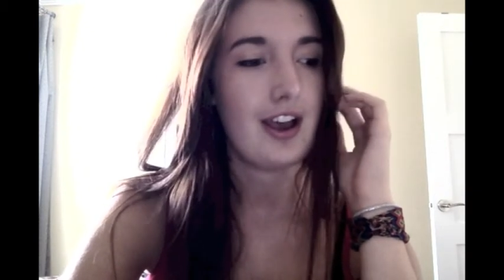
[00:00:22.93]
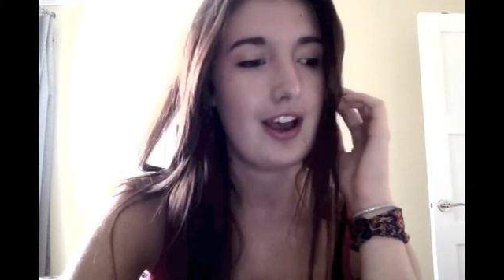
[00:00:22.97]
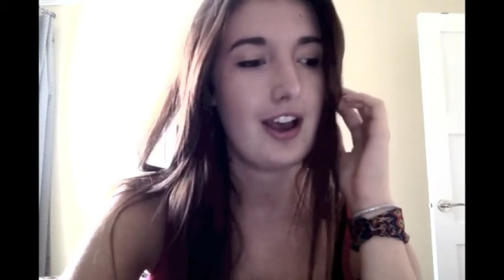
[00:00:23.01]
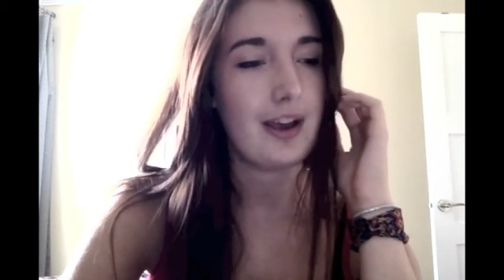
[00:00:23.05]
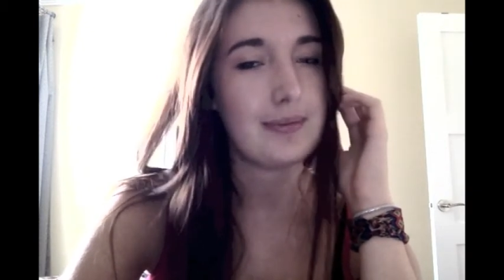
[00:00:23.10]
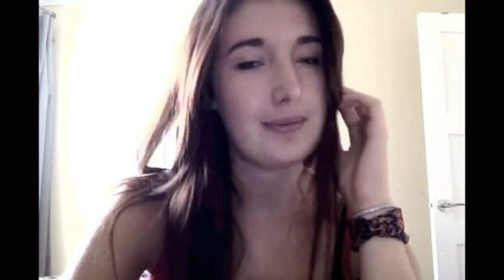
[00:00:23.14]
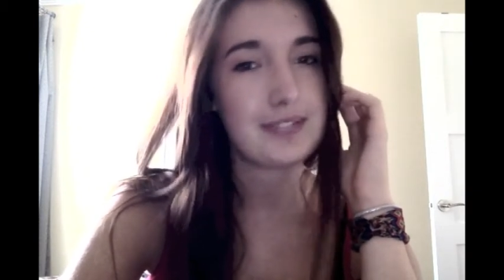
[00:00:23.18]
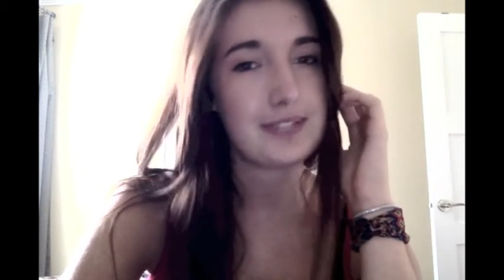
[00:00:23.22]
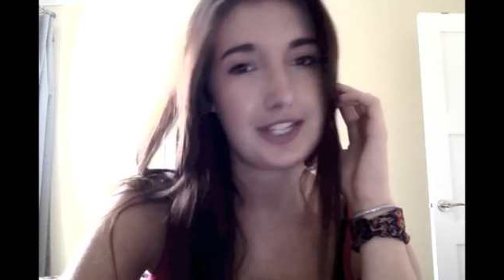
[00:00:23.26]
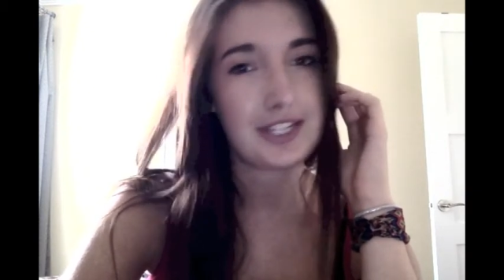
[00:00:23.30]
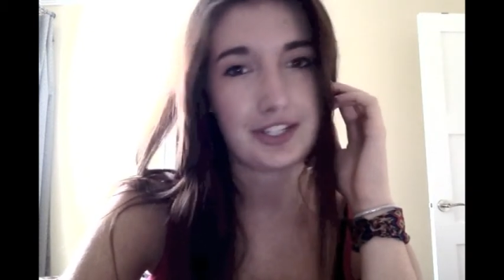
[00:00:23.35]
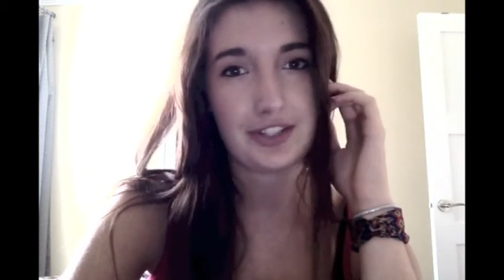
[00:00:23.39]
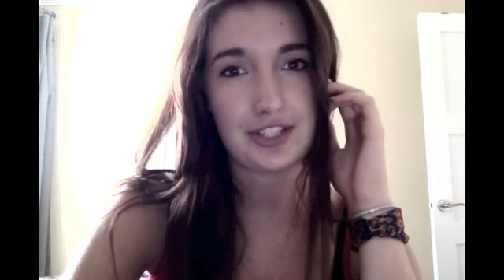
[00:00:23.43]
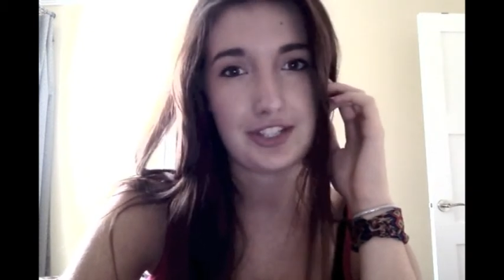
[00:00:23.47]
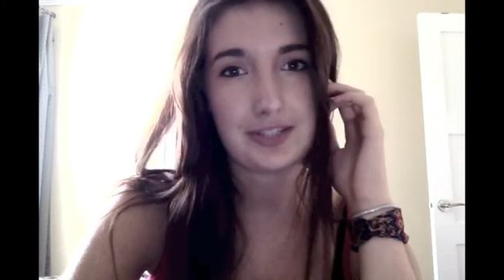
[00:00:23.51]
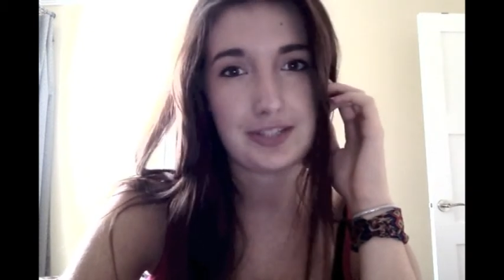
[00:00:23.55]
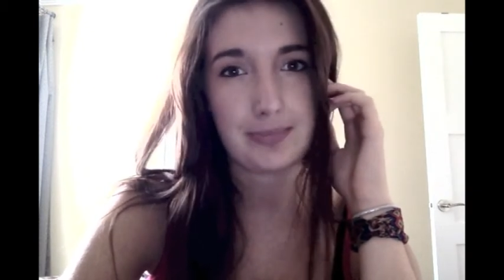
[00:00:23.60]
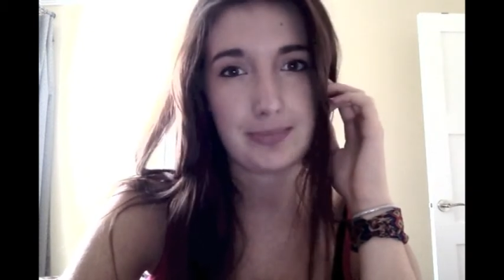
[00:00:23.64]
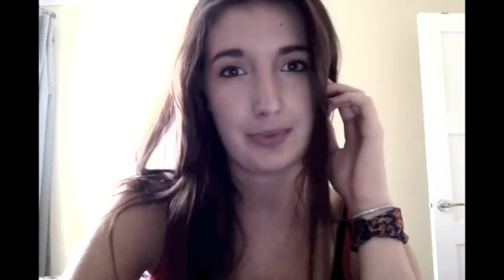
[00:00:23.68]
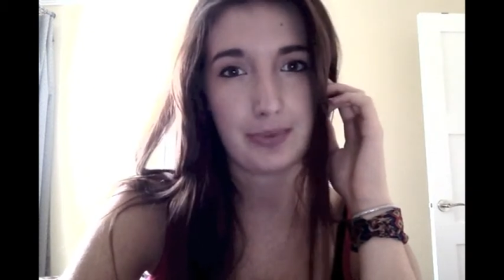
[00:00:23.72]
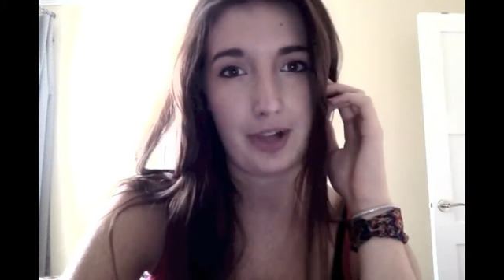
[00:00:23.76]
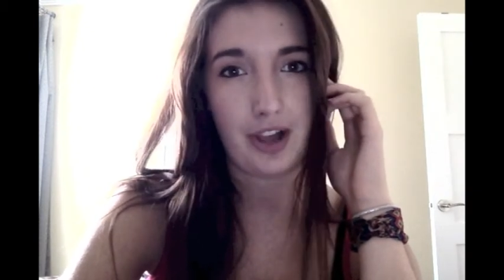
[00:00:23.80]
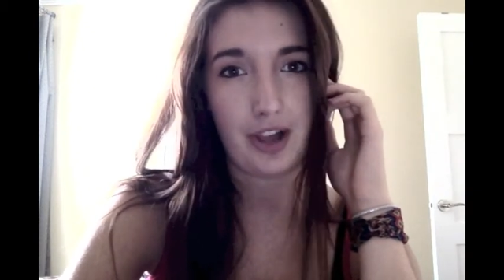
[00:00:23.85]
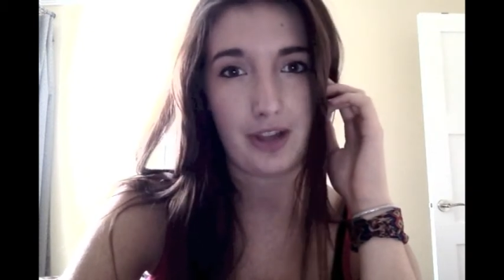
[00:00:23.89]
update on this
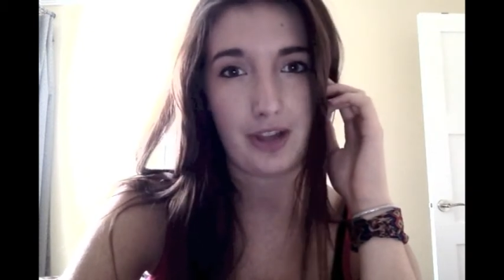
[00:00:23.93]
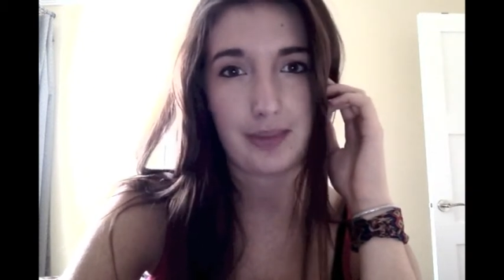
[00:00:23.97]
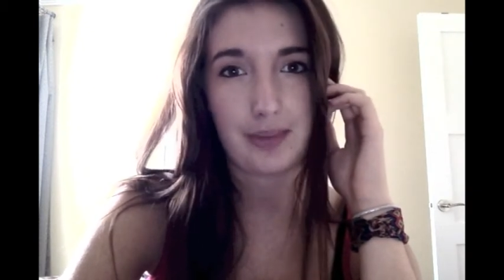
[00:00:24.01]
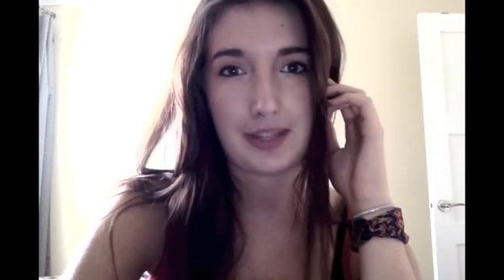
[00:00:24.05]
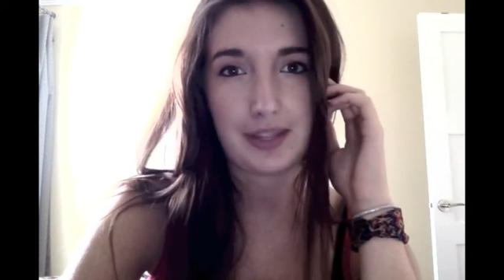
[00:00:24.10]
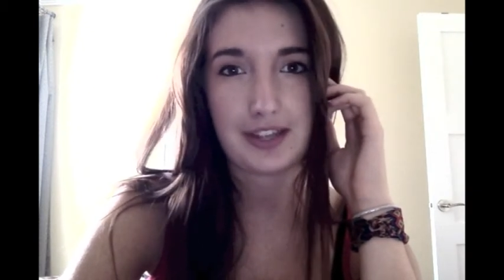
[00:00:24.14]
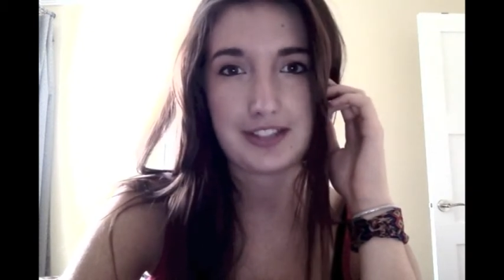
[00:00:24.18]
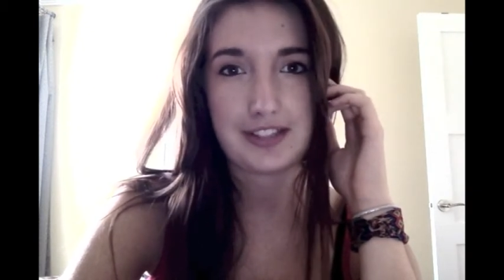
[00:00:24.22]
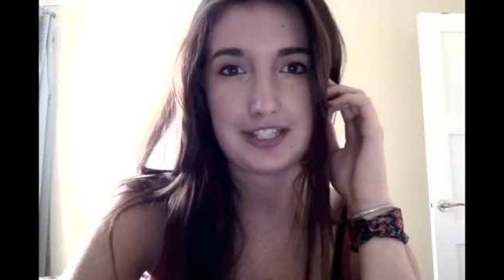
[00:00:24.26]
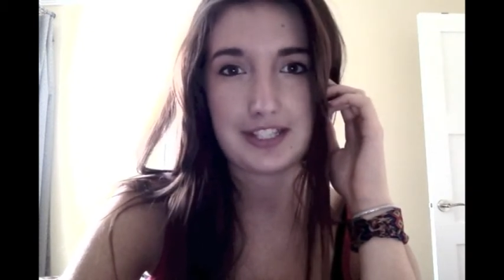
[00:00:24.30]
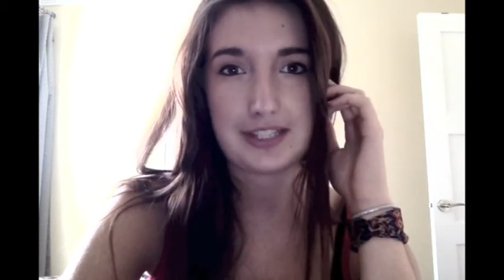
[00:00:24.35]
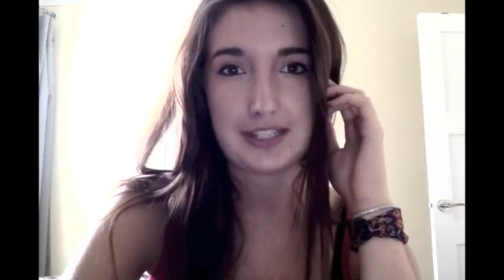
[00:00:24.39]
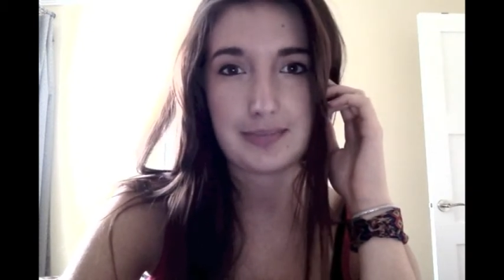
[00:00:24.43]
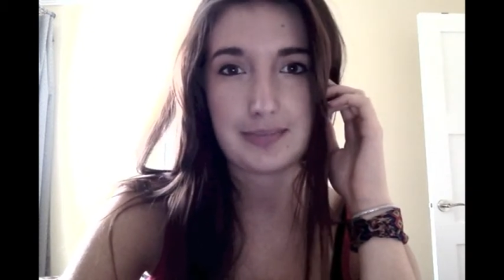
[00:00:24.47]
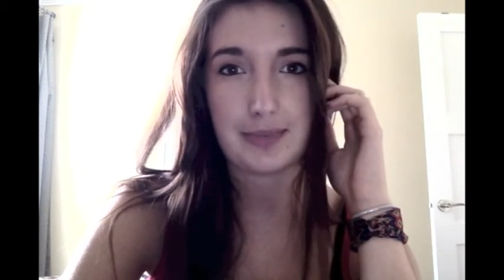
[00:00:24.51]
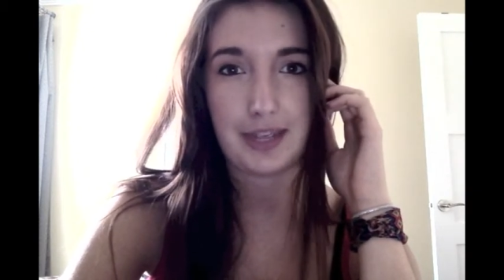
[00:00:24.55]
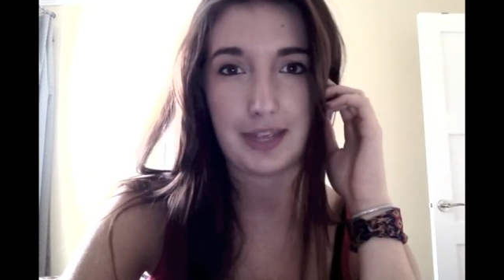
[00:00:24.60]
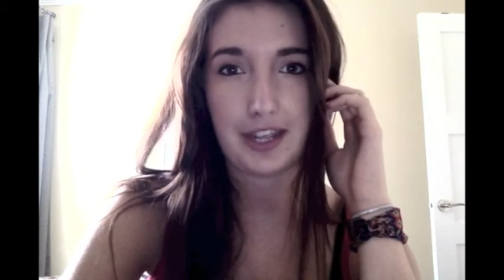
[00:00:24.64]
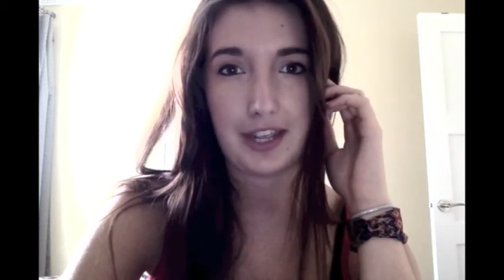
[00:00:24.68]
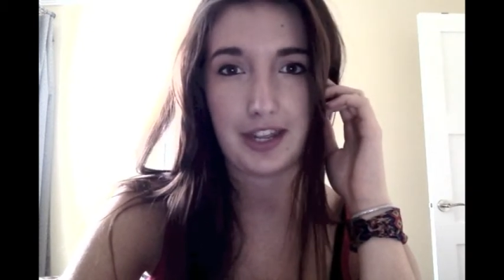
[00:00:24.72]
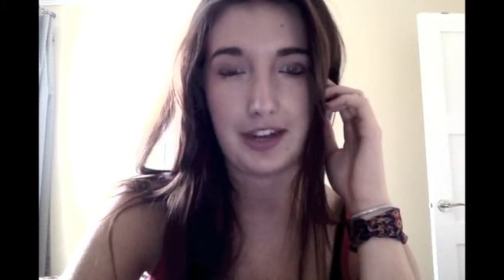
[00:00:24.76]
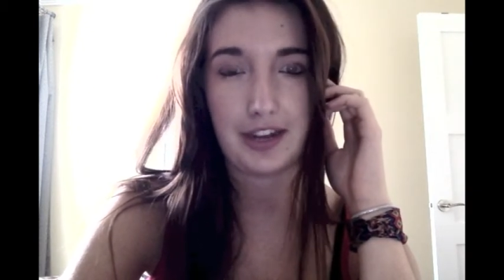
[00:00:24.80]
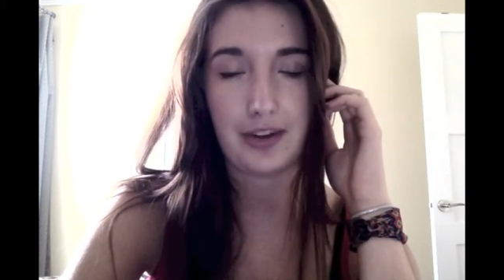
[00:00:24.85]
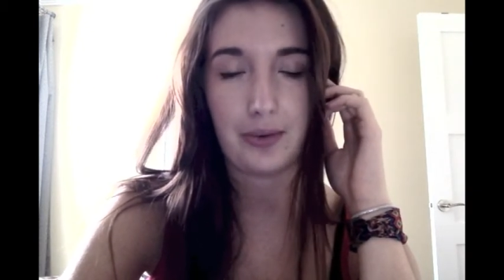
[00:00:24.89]
blog because it's
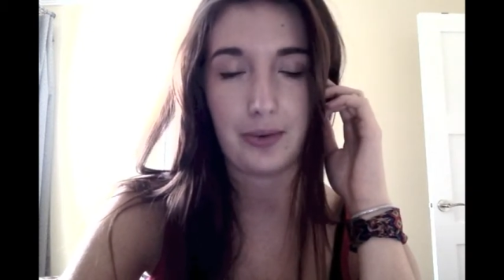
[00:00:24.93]
been